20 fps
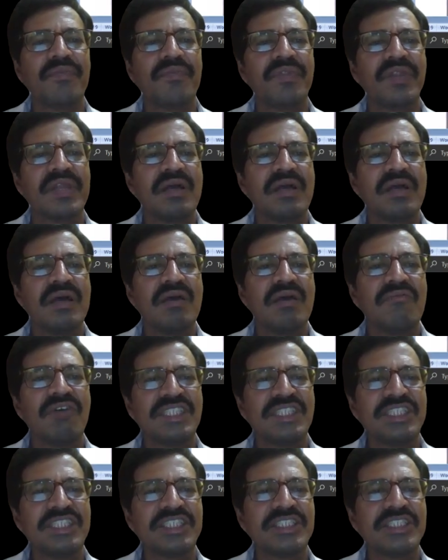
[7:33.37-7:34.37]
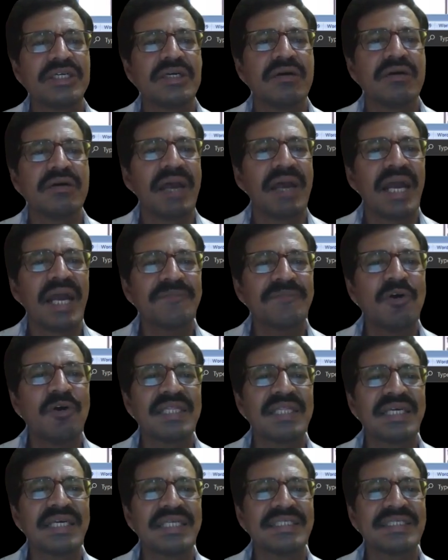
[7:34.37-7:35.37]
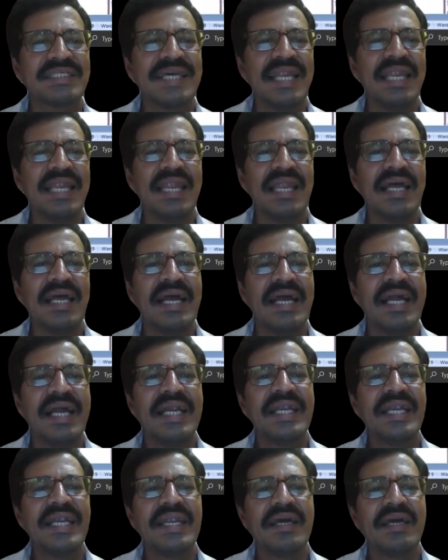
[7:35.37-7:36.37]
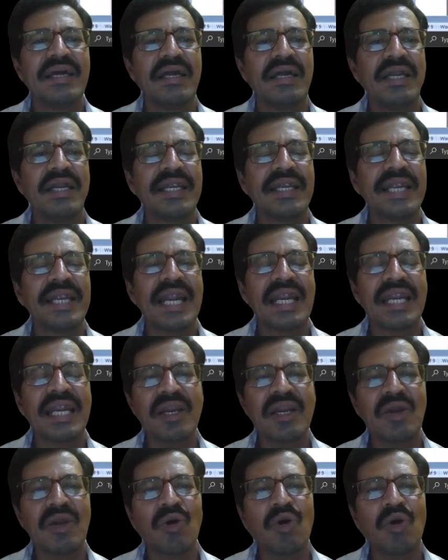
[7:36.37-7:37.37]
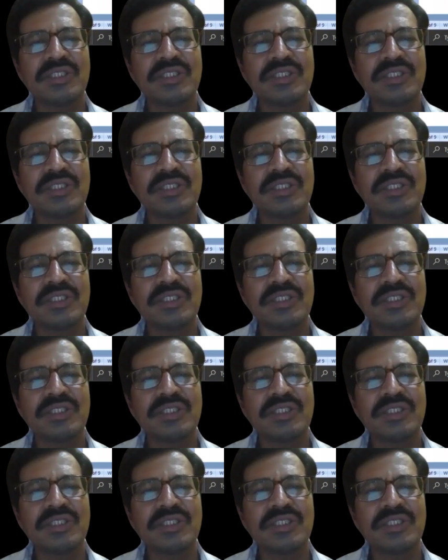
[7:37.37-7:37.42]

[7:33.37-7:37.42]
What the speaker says: first megaspore mother cell, it undergoes